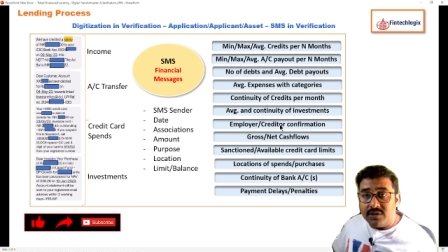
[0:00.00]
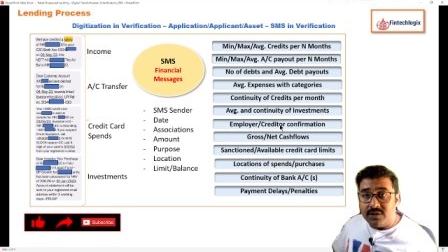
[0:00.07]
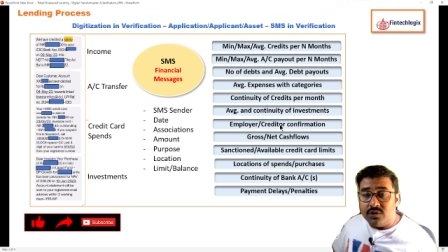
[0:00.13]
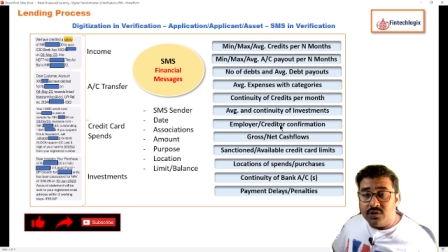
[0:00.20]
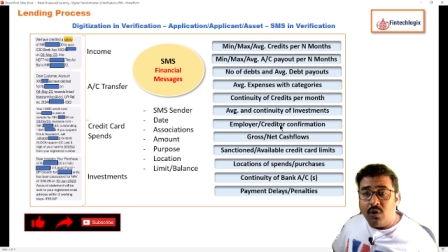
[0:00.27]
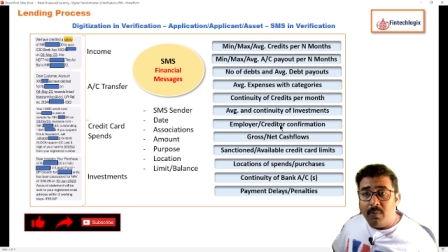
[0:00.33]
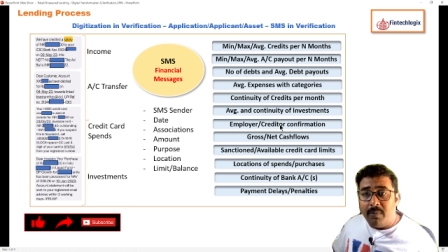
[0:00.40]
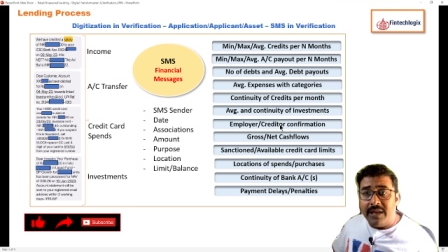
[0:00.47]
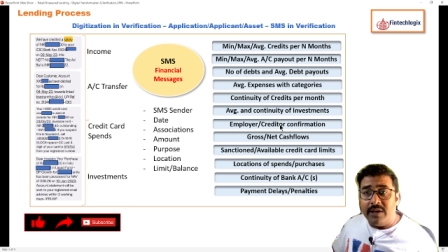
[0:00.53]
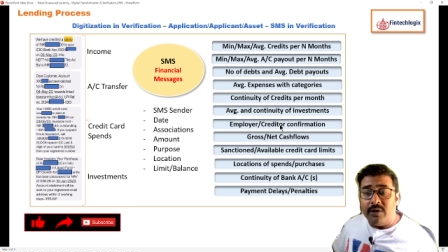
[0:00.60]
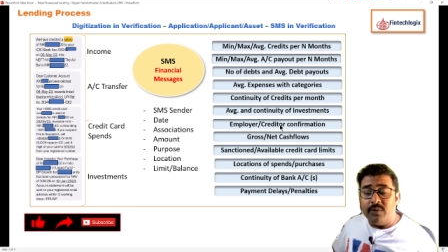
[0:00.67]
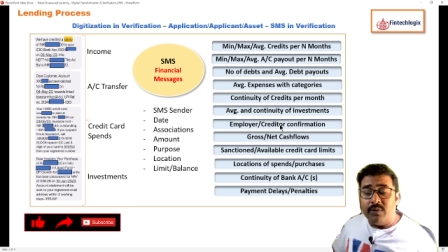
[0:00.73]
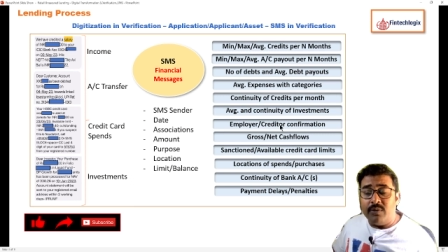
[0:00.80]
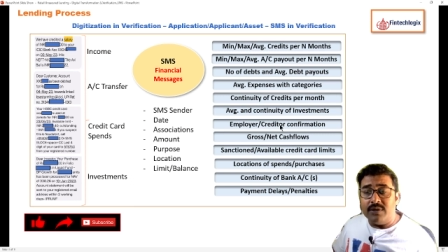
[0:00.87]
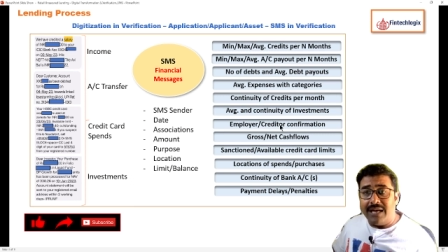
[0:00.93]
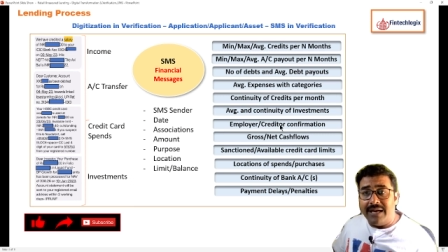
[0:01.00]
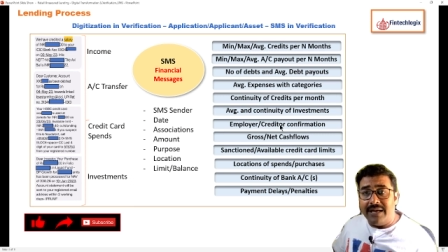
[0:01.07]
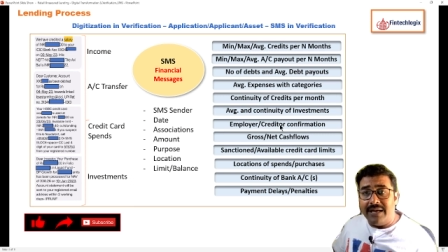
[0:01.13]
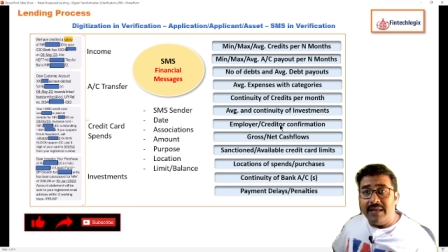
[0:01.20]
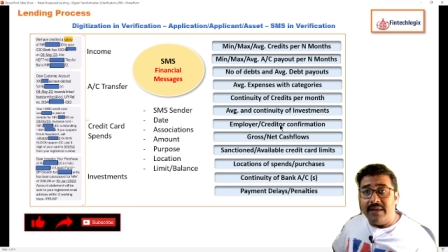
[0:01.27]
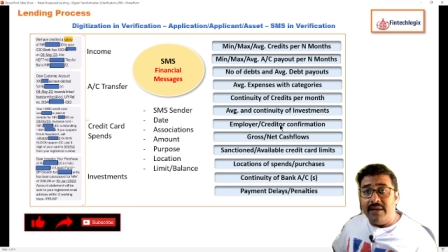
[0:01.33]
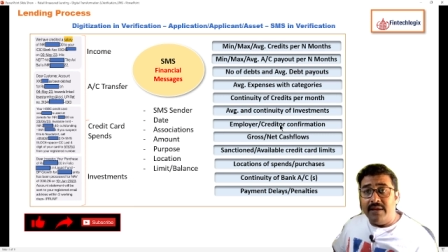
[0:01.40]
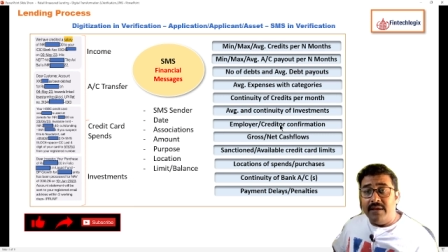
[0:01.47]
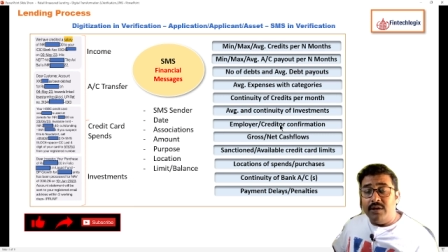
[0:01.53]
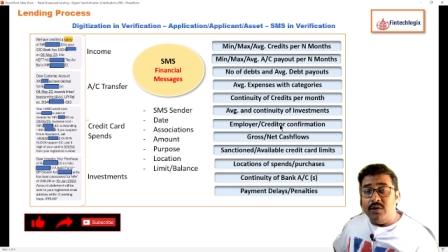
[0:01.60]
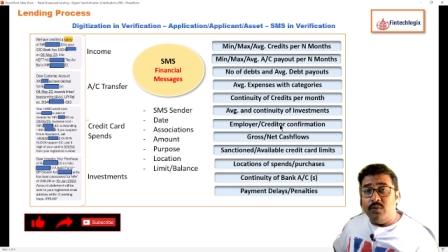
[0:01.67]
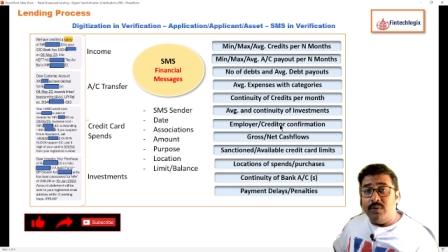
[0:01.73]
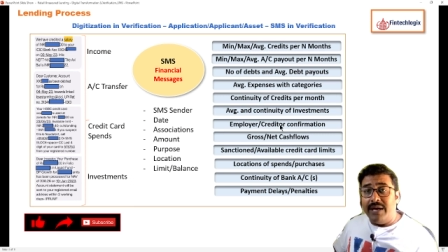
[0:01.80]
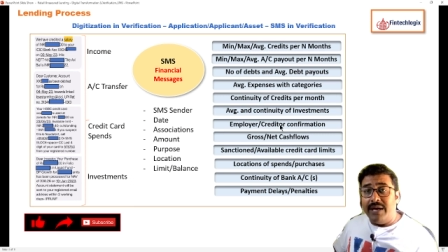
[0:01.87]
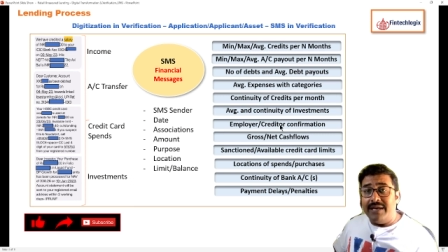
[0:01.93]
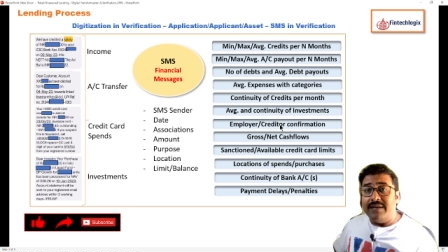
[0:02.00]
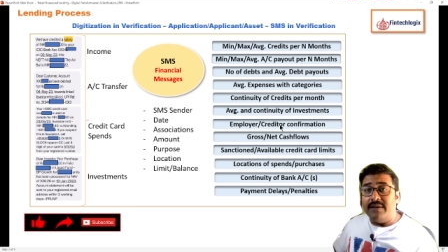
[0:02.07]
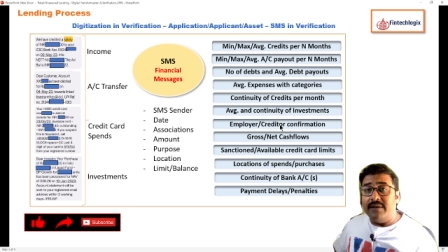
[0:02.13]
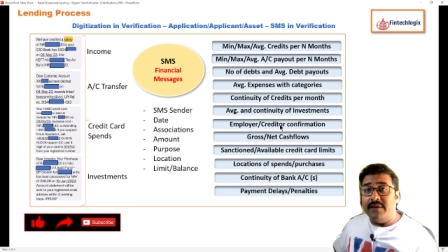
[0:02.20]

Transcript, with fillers: So normally in your salary, you get